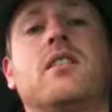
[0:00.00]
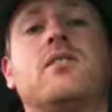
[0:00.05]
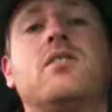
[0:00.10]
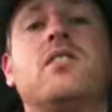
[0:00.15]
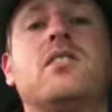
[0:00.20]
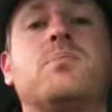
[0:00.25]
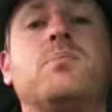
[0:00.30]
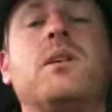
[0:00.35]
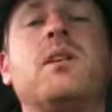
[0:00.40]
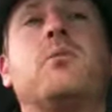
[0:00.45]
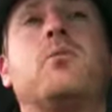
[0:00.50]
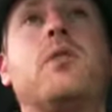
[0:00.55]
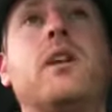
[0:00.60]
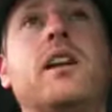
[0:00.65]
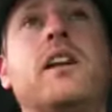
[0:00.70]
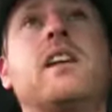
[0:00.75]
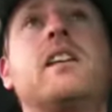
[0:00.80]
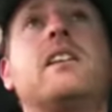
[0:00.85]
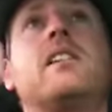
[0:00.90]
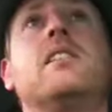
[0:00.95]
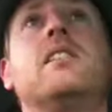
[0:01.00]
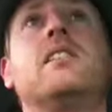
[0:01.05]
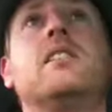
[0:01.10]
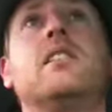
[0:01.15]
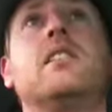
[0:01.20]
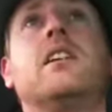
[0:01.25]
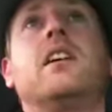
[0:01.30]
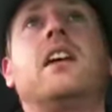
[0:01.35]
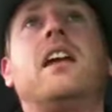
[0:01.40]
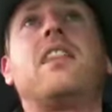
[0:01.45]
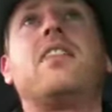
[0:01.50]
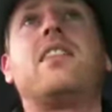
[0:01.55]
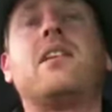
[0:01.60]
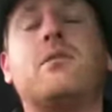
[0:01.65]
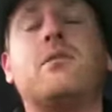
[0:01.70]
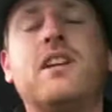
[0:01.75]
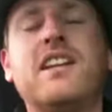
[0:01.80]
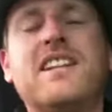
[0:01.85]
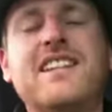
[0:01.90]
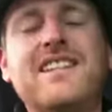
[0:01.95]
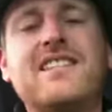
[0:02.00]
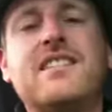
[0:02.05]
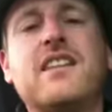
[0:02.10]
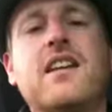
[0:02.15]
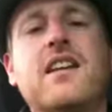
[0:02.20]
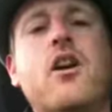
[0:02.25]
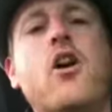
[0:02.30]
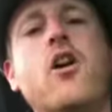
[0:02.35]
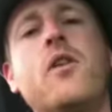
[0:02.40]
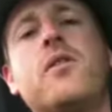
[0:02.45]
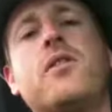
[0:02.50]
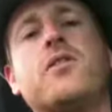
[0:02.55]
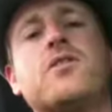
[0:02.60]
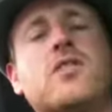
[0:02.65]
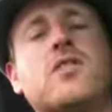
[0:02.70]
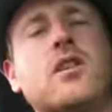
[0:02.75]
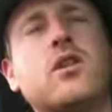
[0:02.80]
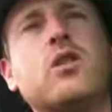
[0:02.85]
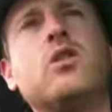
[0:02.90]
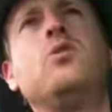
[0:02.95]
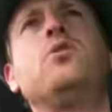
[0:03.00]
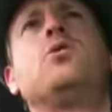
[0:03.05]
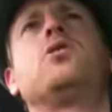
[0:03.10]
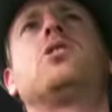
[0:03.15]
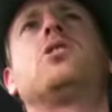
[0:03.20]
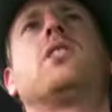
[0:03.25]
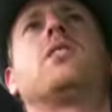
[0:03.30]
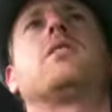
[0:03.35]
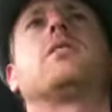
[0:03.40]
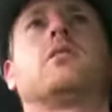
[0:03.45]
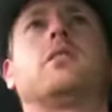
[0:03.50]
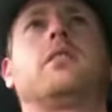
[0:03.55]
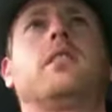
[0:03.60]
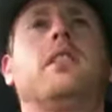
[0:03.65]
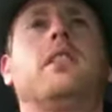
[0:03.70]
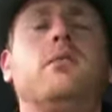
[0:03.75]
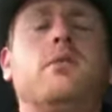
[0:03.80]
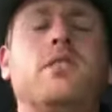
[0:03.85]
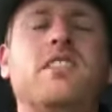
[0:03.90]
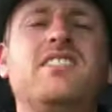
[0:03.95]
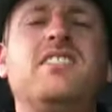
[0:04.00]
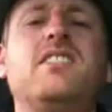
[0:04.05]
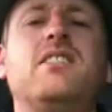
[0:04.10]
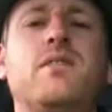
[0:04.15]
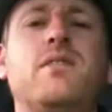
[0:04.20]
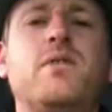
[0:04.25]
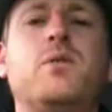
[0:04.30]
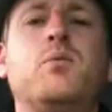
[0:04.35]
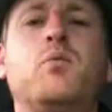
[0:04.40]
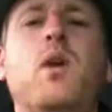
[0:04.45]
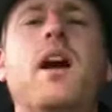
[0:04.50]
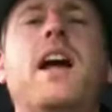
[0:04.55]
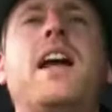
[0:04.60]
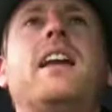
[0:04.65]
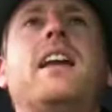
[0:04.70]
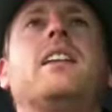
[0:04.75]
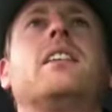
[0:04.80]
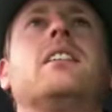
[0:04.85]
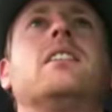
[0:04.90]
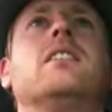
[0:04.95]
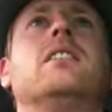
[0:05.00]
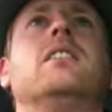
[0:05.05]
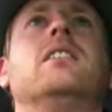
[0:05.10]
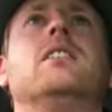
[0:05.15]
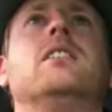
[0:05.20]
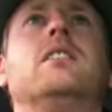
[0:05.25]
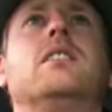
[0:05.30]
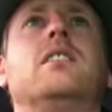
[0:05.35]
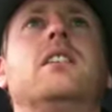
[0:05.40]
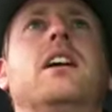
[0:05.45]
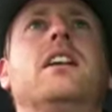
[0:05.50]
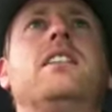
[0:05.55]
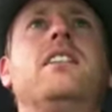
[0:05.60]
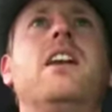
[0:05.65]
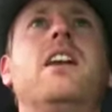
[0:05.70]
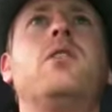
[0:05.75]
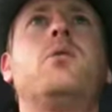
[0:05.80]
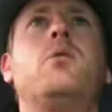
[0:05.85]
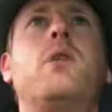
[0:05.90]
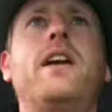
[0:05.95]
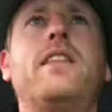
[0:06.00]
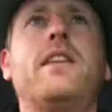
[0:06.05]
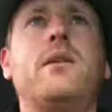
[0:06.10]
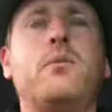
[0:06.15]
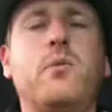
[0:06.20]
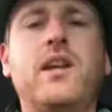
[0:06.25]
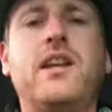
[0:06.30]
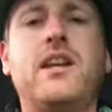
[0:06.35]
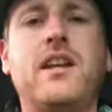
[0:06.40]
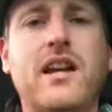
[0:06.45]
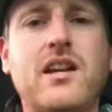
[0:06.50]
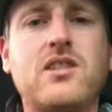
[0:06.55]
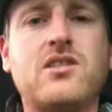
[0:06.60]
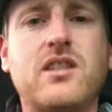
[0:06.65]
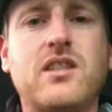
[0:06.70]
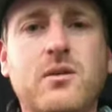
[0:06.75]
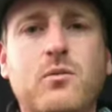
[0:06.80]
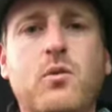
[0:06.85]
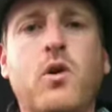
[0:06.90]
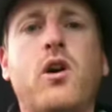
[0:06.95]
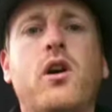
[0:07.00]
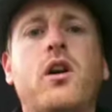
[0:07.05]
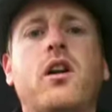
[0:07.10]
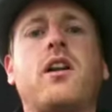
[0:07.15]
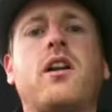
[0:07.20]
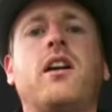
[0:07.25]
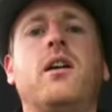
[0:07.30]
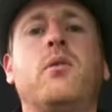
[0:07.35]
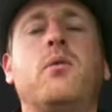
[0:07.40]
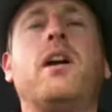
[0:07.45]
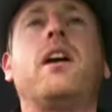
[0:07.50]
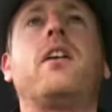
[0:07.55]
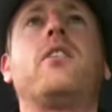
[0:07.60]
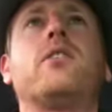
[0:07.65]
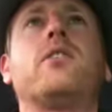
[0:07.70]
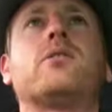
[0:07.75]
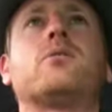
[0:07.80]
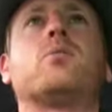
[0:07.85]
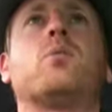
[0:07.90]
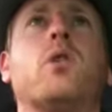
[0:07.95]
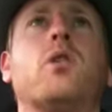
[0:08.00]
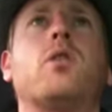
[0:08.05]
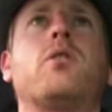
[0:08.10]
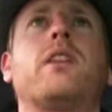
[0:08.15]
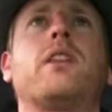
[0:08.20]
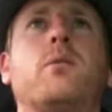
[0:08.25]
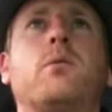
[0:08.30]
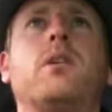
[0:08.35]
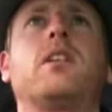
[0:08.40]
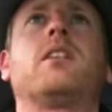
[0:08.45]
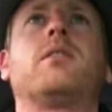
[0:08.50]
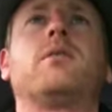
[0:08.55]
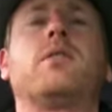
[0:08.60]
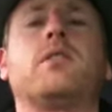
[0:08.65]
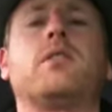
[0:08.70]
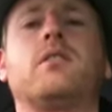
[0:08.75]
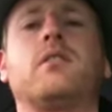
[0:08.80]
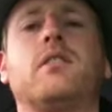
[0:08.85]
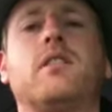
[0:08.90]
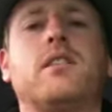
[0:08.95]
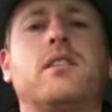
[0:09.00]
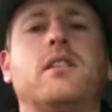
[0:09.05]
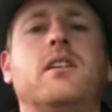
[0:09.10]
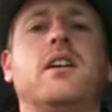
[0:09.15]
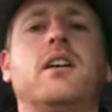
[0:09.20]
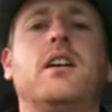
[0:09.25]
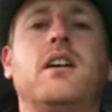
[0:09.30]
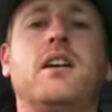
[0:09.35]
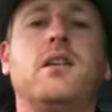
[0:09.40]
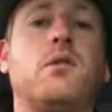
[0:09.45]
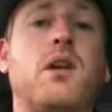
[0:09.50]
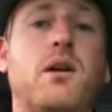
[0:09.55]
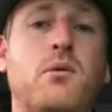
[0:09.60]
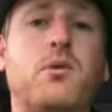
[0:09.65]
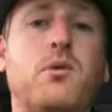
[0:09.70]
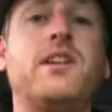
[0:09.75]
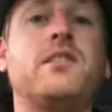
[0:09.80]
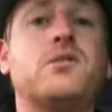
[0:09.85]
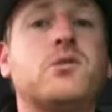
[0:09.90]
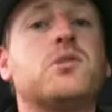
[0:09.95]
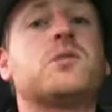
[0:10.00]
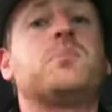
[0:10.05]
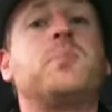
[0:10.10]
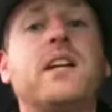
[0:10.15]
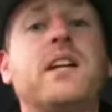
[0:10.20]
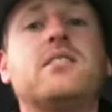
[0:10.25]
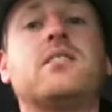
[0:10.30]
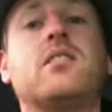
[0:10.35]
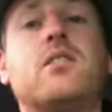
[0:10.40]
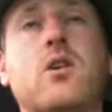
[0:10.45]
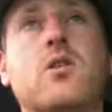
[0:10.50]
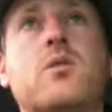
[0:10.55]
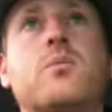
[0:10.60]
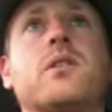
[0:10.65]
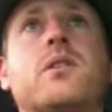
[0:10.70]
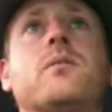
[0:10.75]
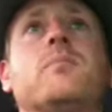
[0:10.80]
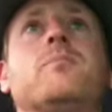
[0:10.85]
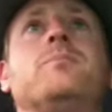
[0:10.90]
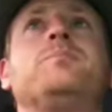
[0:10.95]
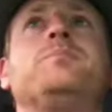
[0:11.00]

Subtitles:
Just be ready. And there is another solution. There is a different way. Another way that we can actually work around this world that we live in. A resource-based economy.